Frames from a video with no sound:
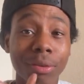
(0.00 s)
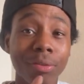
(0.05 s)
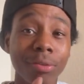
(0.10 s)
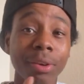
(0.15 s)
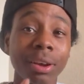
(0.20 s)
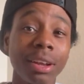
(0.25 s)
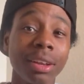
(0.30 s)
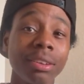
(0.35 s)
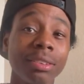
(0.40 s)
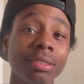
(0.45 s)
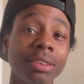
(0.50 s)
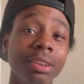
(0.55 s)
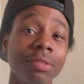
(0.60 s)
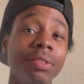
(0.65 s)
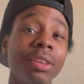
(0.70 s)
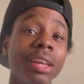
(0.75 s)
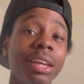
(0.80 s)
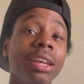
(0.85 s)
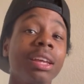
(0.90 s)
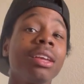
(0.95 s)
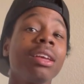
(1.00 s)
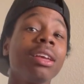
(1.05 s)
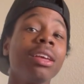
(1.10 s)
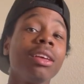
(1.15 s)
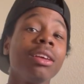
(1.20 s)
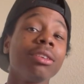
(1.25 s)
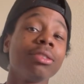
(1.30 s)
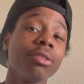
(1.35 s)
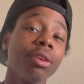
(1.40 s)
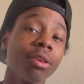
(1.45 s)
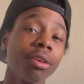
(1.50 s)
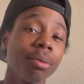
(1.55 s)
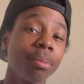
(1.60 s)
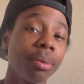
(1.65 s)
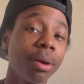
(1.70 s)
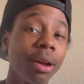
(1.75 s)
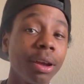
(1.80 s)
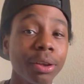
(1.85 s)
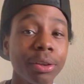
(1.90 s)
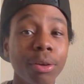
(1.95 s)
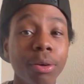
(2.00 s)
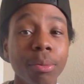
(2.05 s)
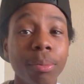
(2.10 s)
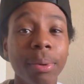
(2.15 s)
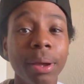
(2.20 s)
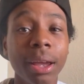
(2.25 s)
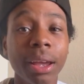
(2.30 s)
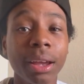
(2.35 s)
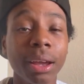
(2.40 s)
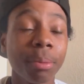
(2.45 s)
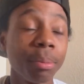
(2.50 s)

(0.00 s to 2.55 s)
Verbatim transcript: friends if they talking behind your back?